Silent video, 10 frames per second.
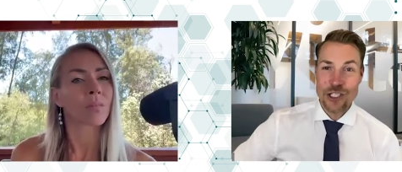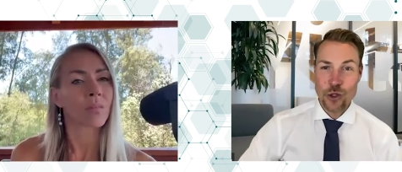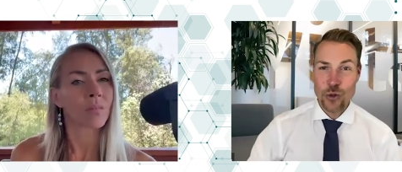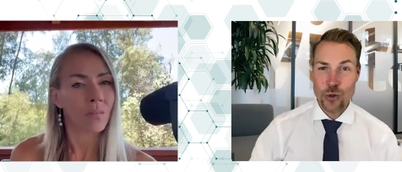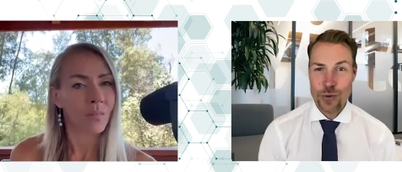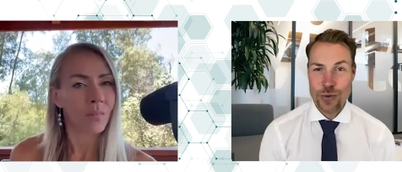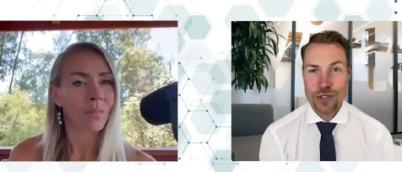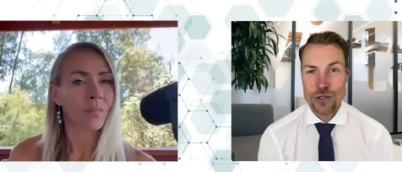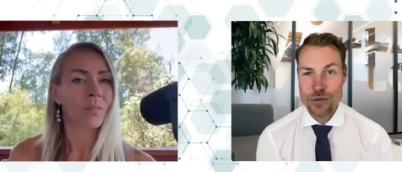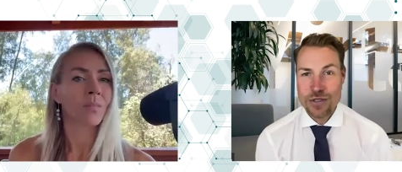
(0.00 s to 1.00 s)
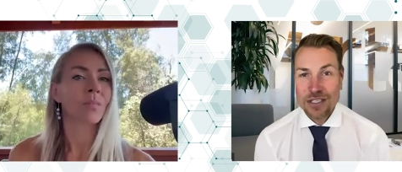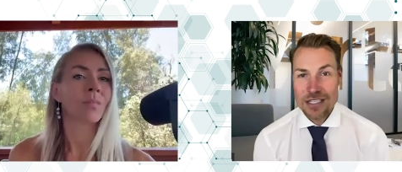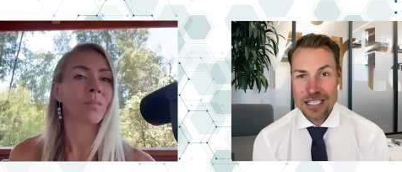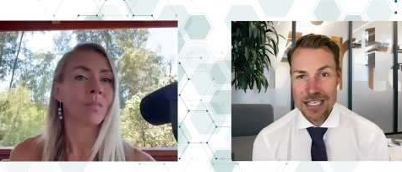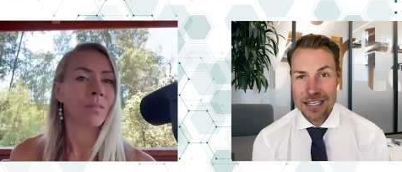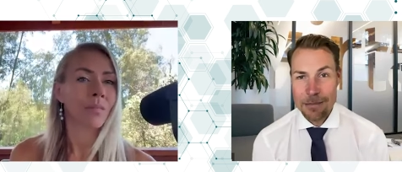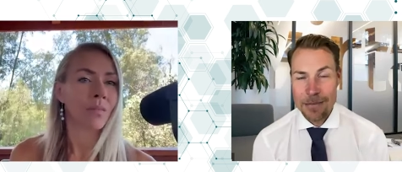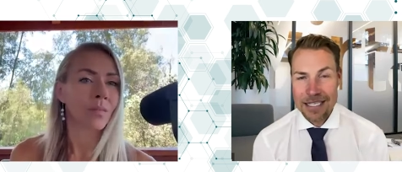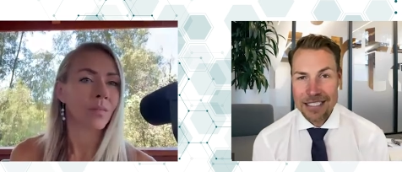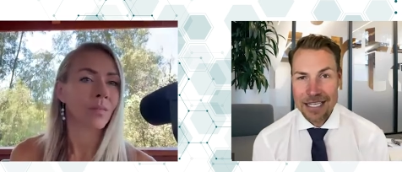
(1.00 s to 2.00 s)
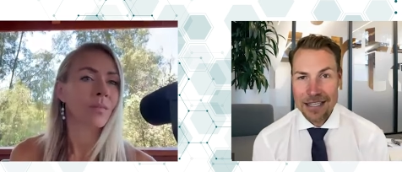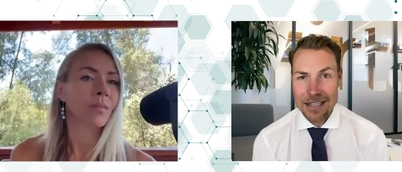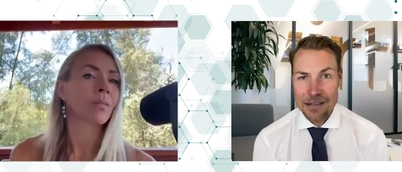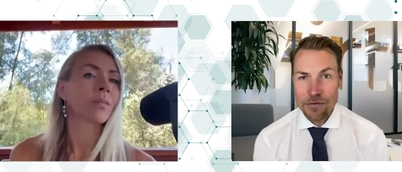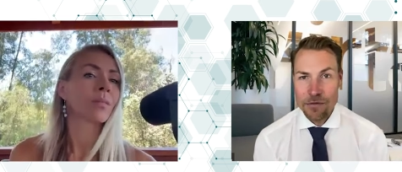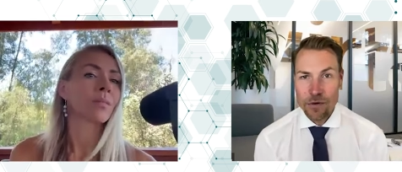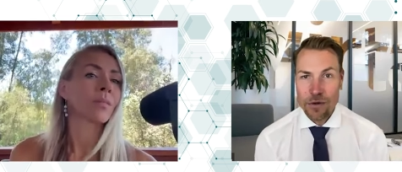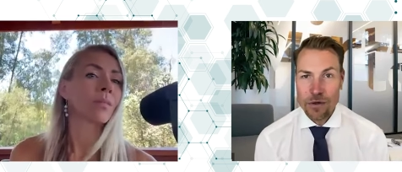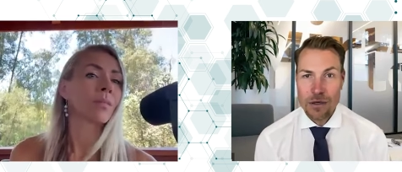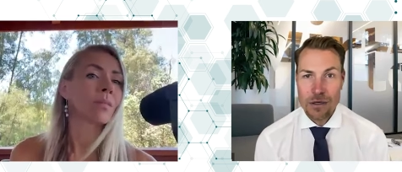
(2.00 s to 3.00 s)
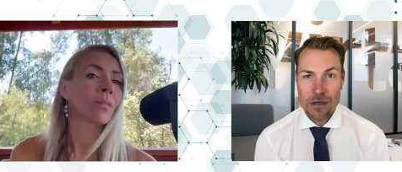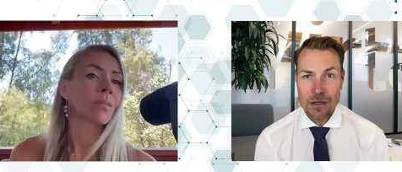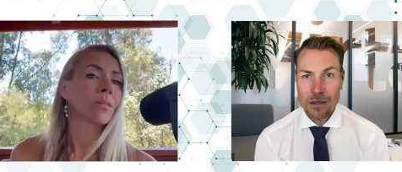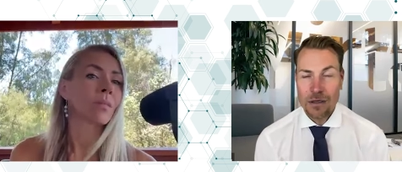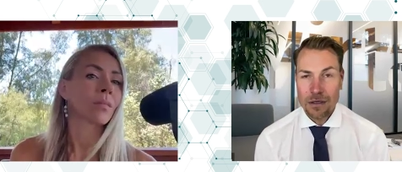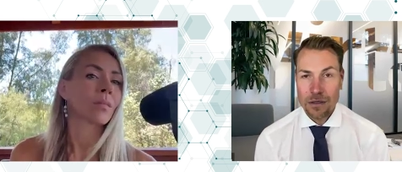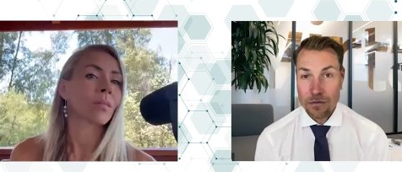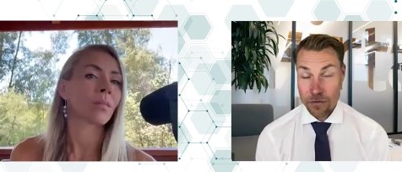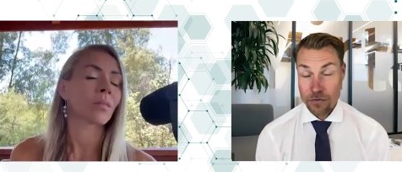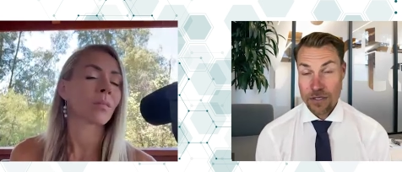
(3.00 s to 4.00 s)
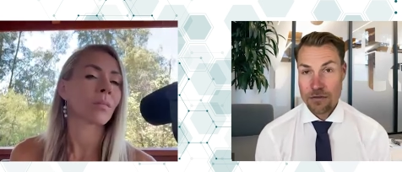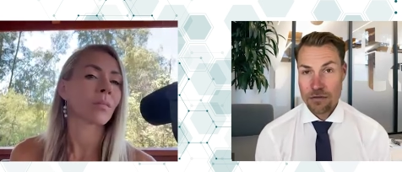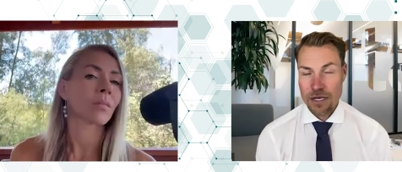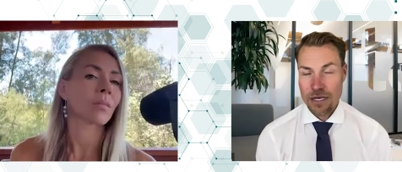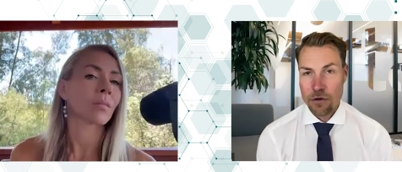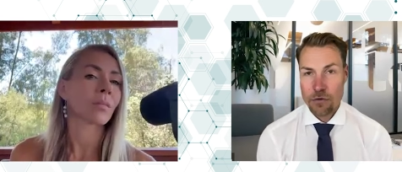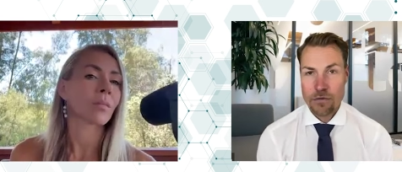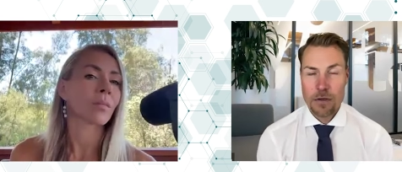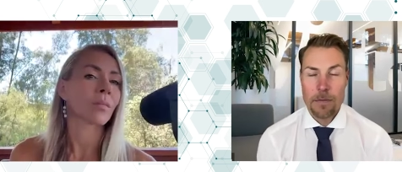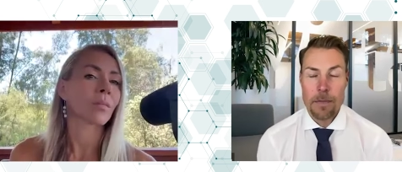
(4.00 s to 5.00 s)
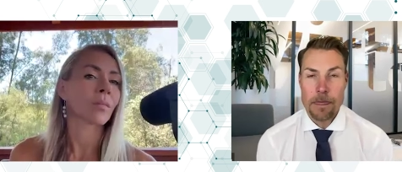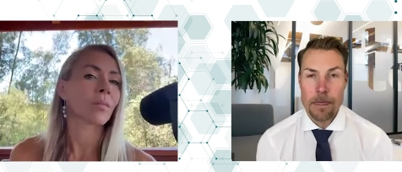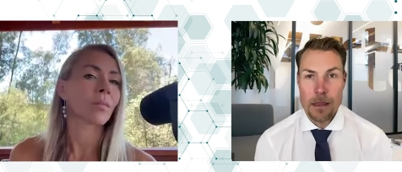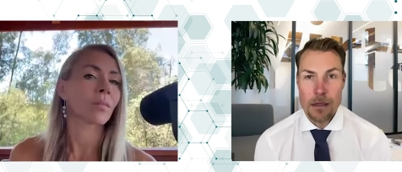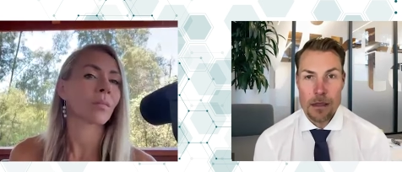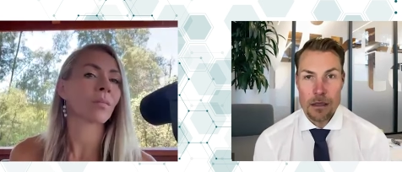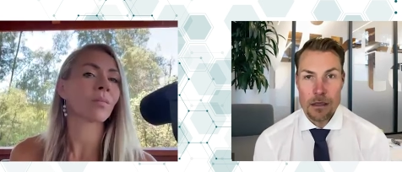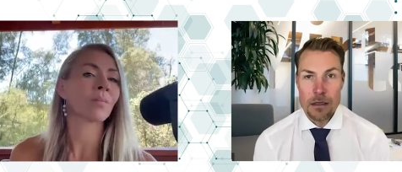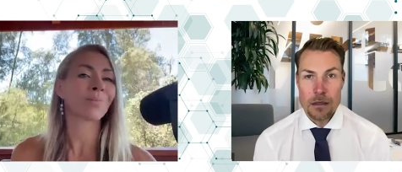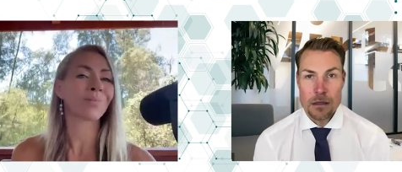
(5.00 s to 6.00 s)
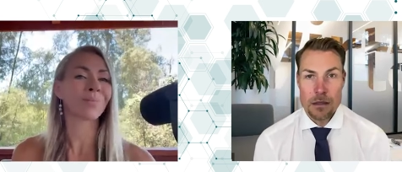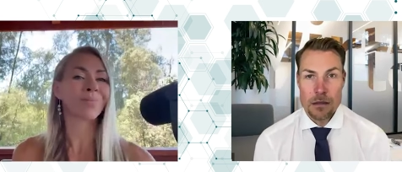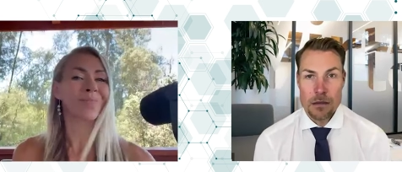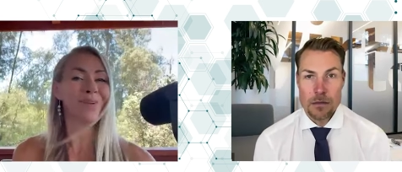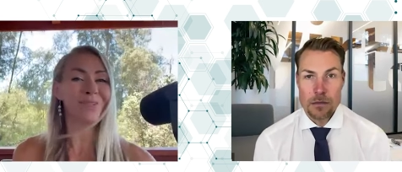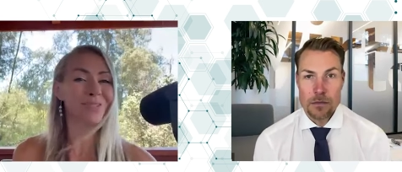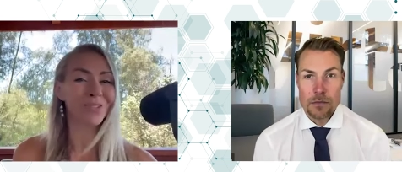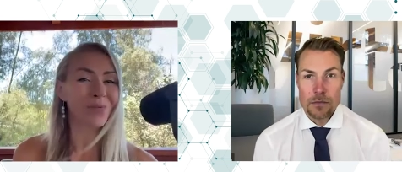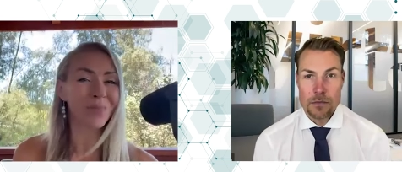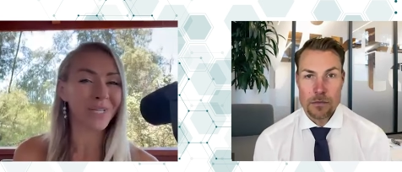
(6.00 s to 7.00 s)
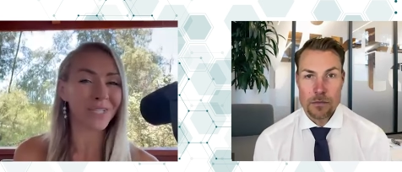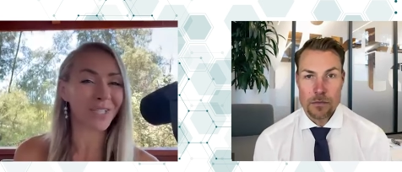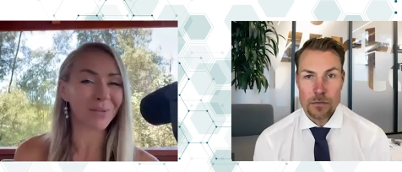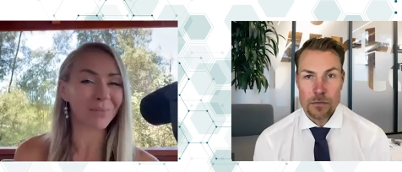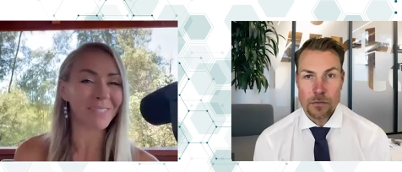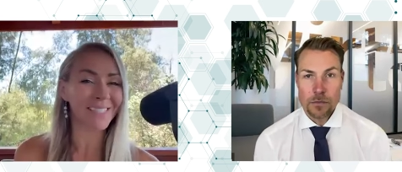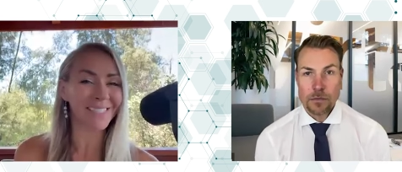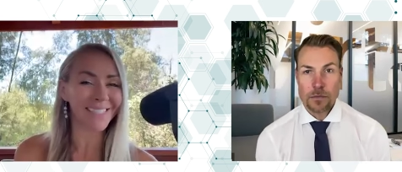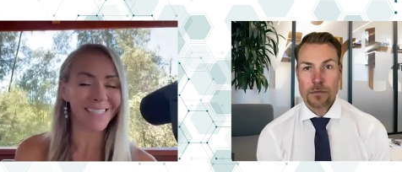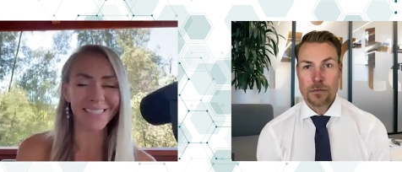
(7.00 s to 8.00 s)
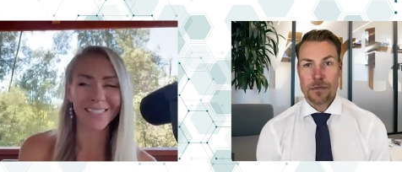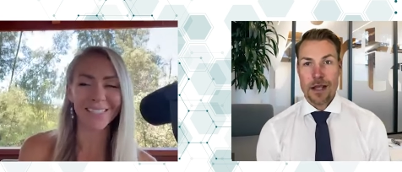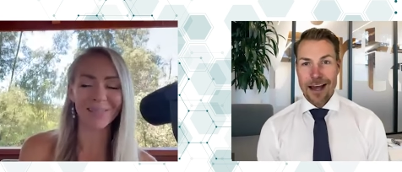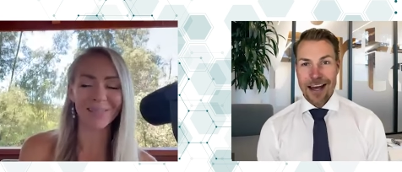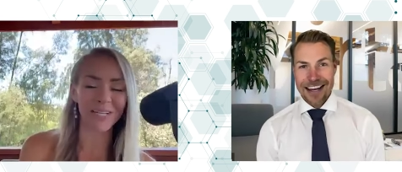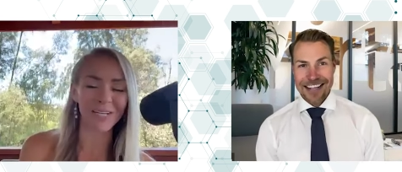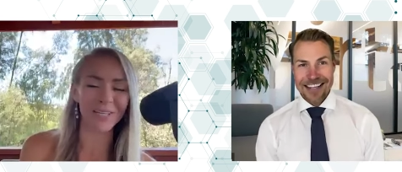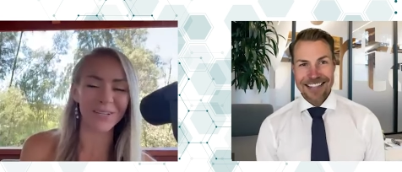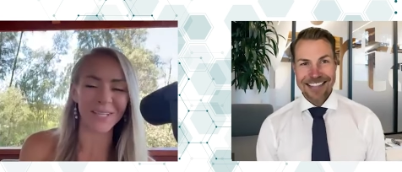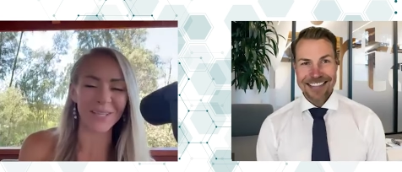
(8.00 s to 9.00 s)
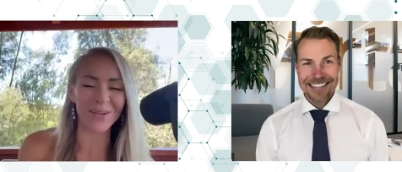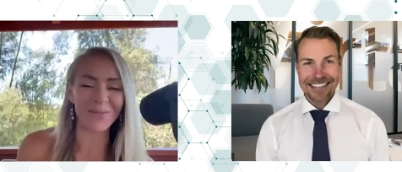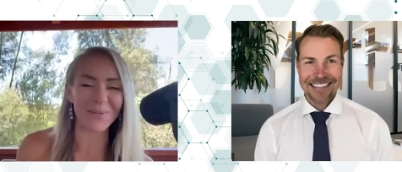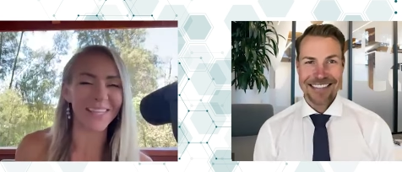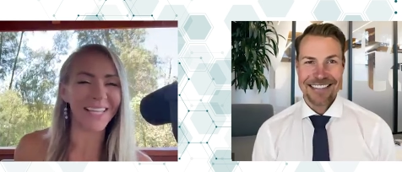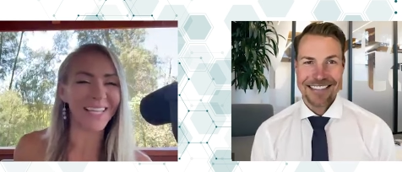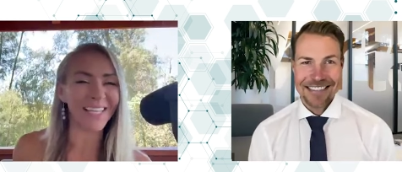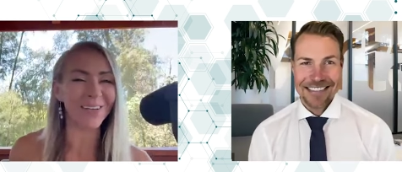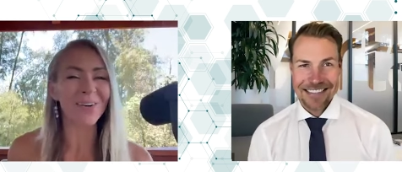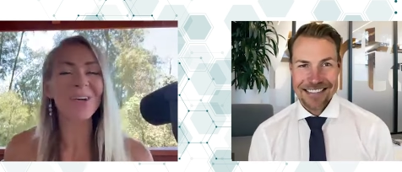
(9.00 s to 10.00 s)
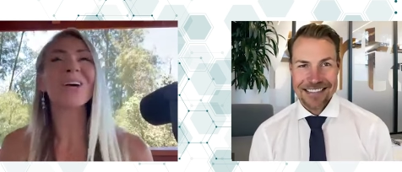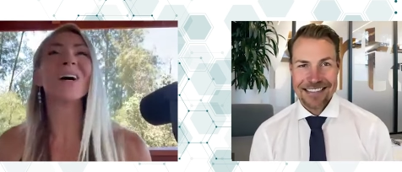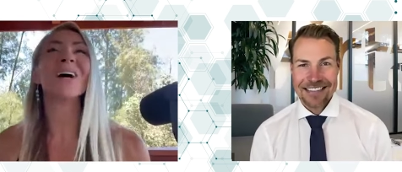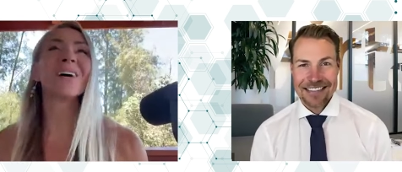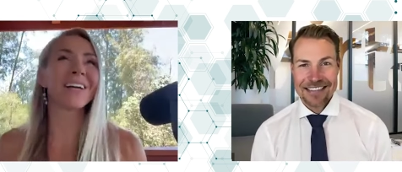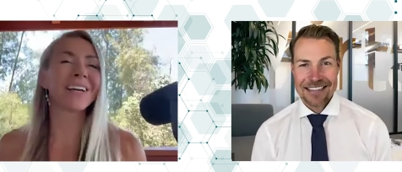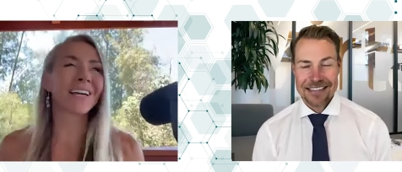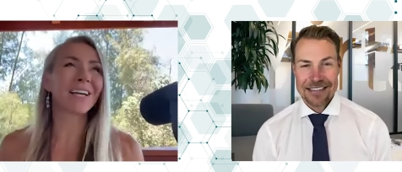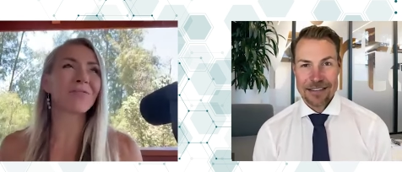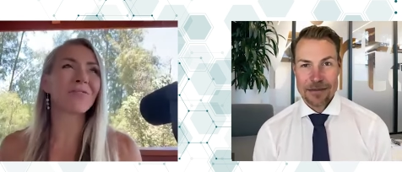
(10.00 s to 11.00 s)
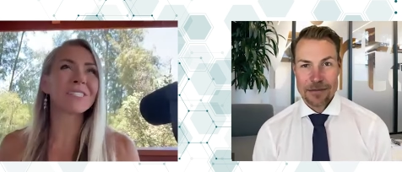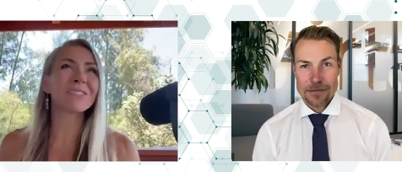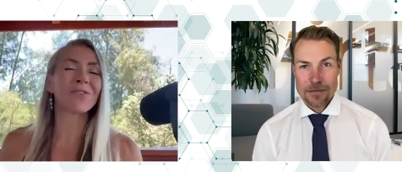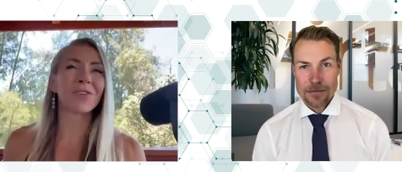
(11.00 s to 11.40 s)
Speaker 1: tools to succeed and maintain that for, you know, for the rest of the life, hopefully.
Speaker 2: Mm, those are so many gems. Let's let's let's break into those a little bit. Thank you. Okay, first of